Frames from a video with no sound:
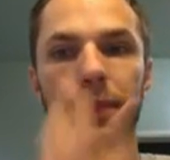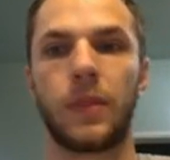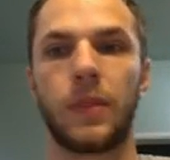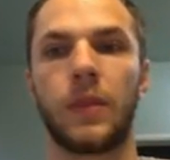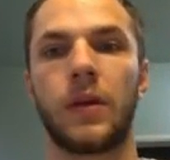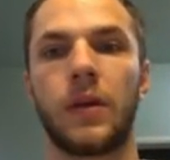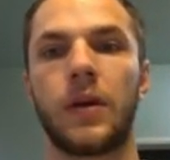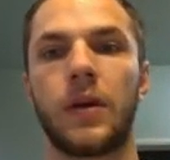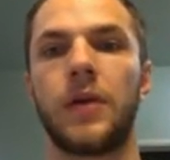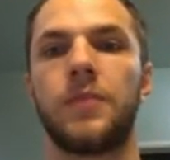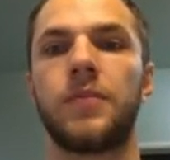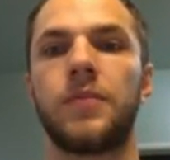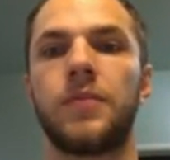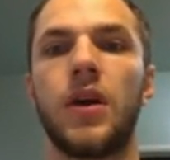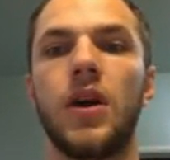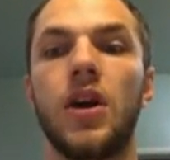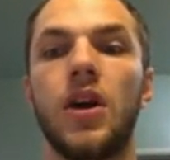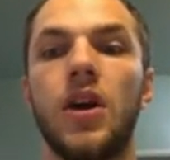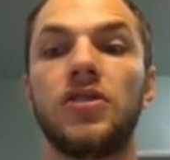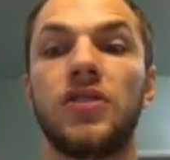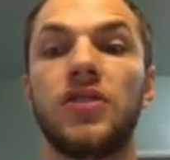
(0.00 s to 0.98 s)
Okay,
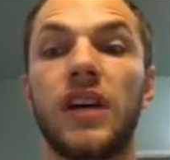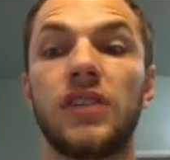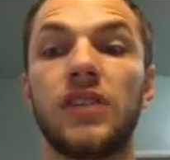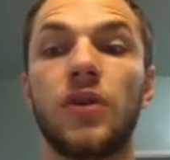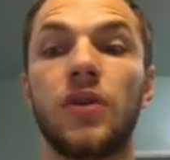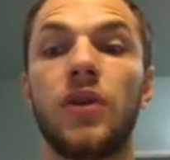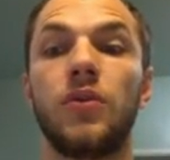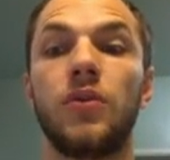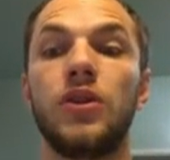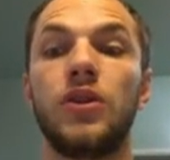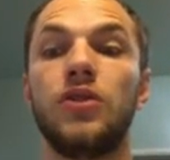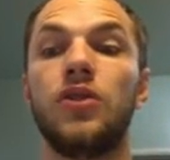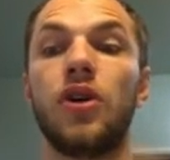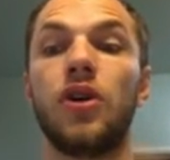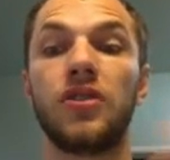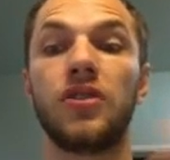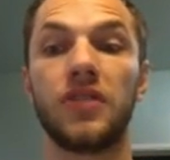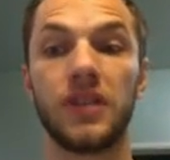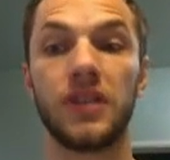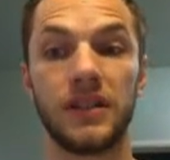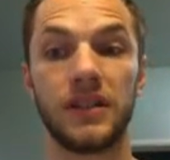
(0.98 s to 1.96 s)
so that's why when you
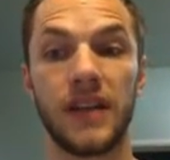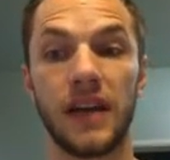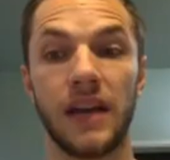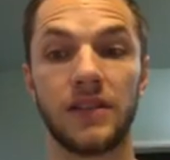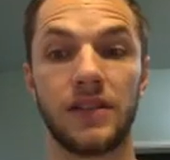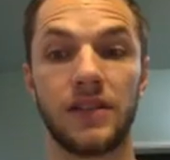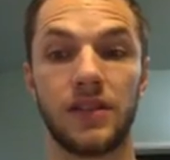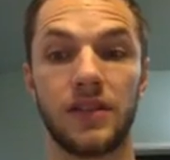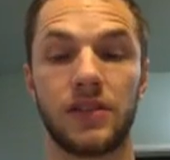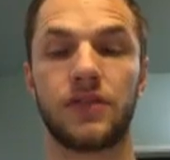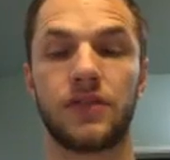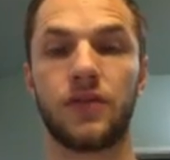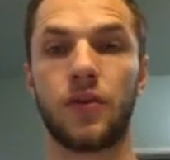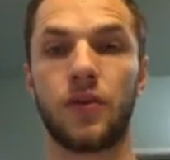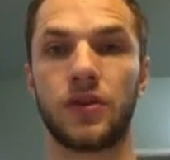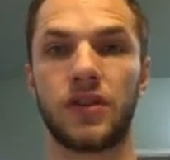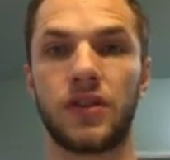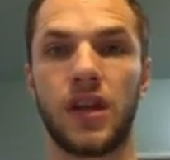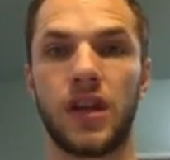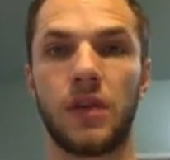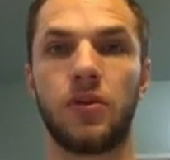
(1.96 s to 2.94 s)
go to the dentist,
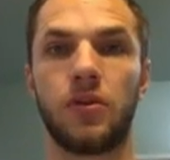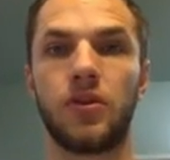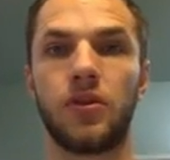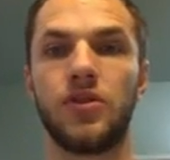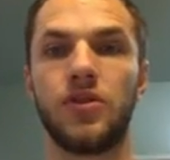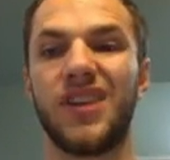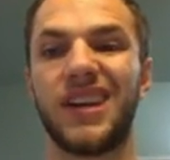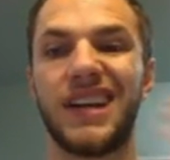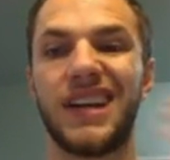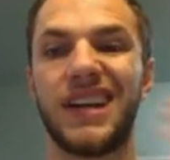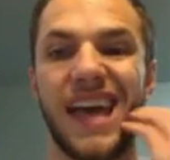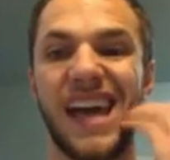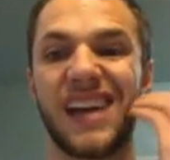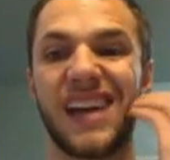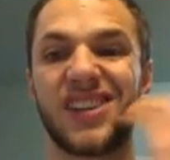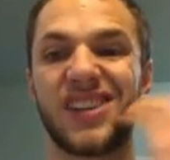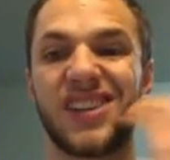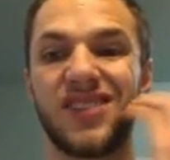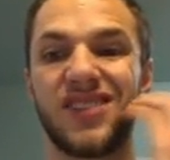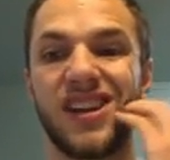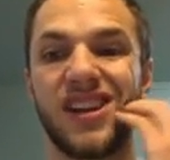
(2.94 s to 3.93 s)
for example, and you get an
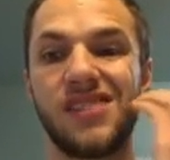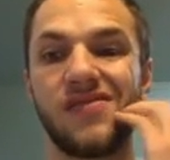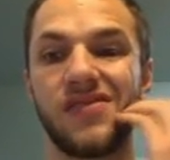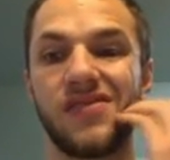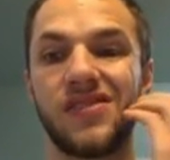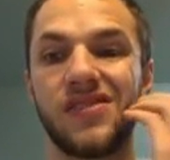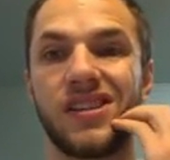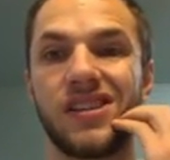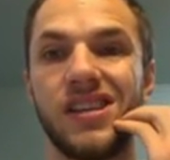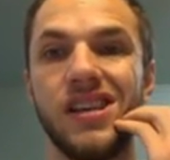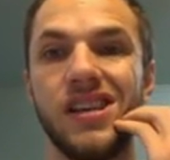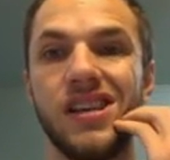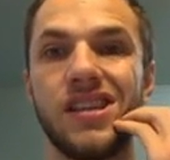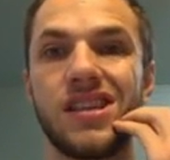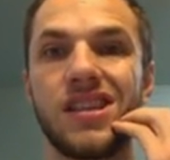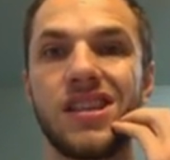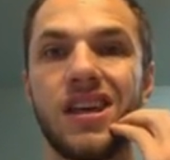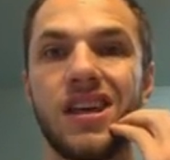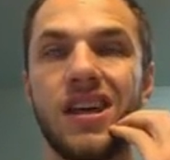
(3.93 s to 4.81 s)
X-ray of your teeth,